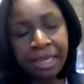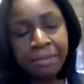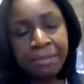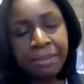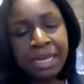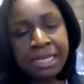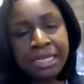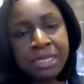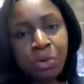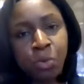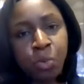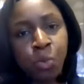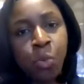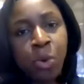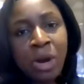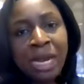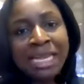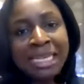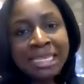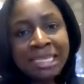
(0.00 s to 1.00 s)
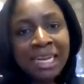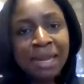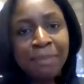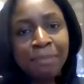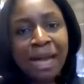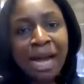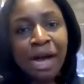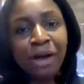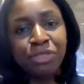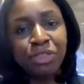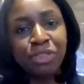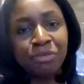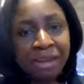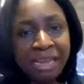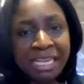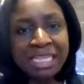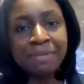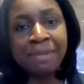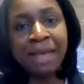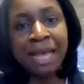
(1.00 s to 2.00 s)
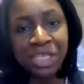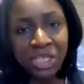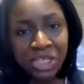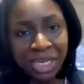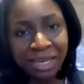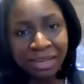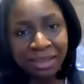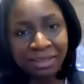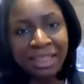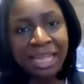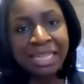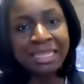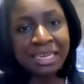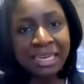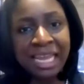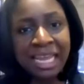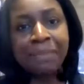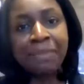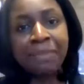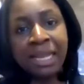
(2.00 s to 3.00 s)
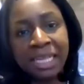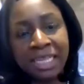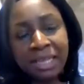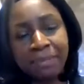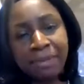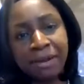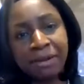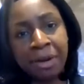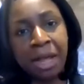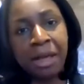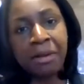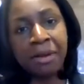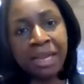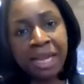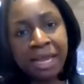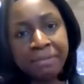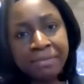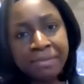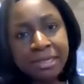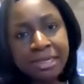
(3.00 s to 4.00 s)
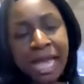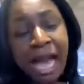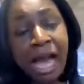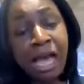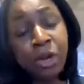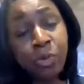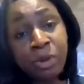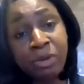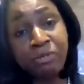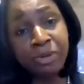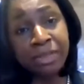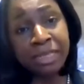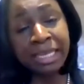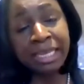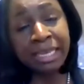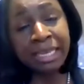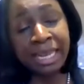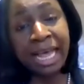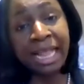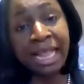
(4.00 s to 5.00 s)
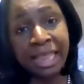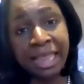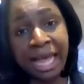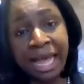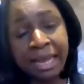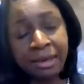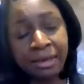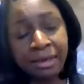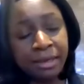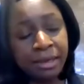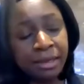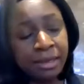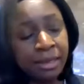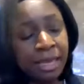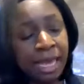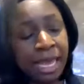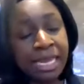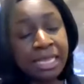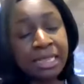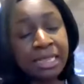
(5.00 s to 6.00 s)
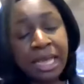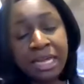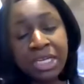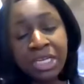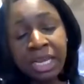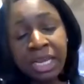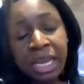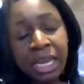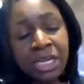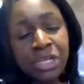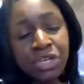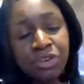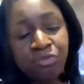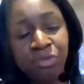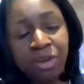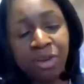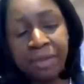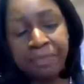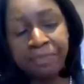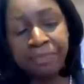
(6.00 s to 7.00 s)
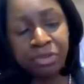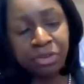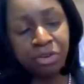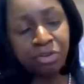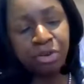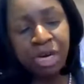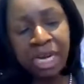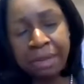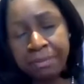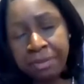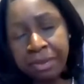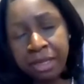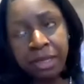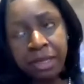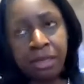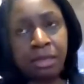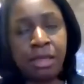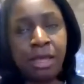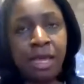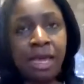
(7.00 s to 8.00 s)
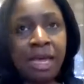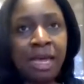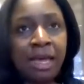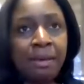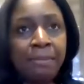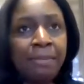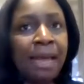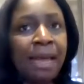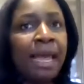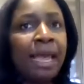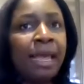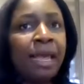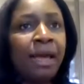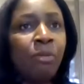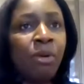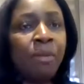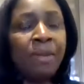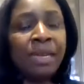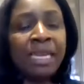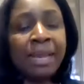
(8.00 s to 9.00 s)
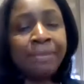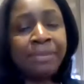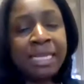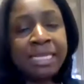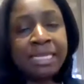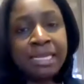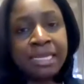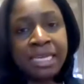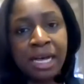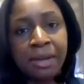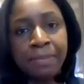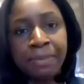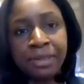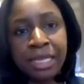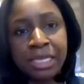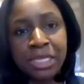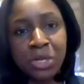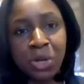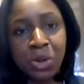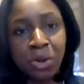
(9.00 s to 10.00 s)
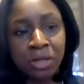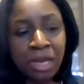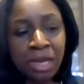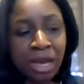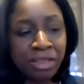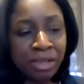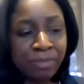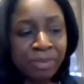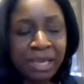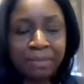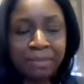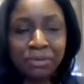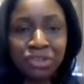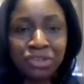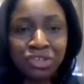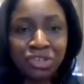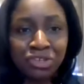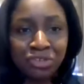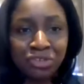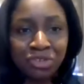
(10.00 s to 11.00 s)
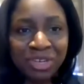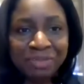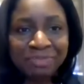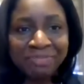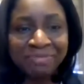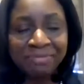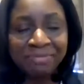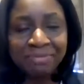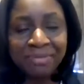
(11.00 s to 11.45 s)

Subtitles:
but it's what is it about the race matching that's enabling the better outcomes? How do we really get at that? And in the education realm, great book by a woman named Lisa Delpit that's called Other People's Children,